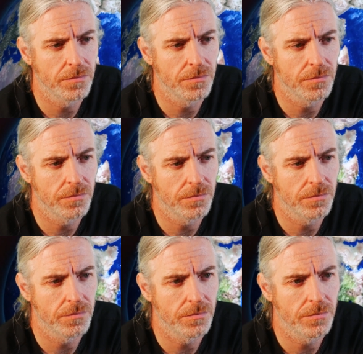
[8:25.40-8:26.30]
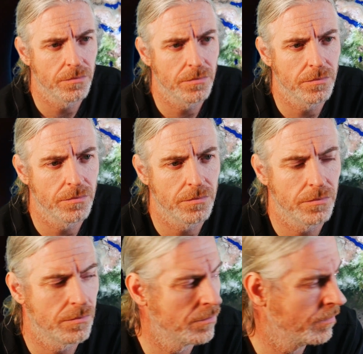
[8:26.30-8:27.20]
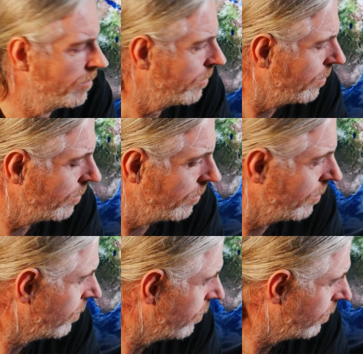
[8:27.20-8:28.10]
The person shown says nothing.